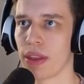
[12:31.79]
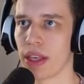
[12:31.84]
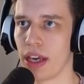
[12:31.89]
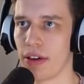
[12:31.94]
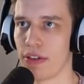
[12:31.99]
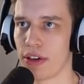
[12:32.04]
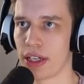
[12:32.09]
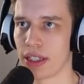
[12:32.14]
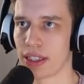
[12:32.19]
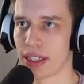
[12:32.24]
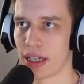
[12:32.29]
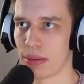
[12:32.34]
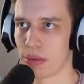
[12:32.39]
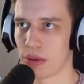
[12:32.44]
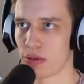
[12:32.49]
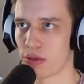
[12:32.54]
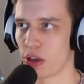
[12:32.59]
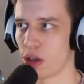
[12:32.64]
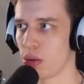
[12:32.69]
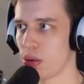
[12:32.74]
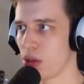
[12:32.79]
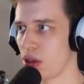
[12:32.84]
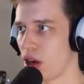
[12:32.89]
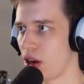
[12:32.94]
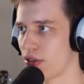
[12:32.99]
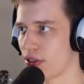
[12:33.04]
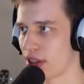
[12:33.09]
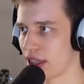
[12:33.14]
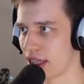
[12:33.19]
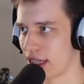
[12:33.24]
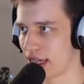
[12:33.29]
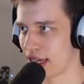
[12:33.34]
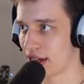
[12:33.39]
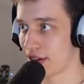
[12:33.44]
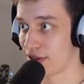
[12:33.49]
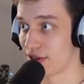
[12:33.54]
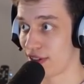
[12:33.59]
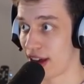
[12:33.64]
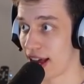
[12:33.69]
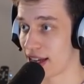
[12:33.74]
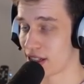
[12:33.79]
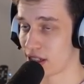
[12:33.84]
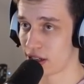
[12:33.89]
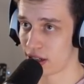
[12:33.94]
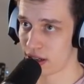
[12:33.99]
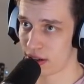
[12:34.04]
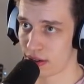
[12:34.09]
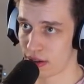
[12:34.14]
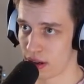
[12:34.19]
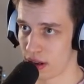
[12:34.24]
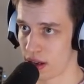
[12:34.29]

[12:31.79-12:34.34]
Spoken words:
if you can skip the Robo, you often can get a faster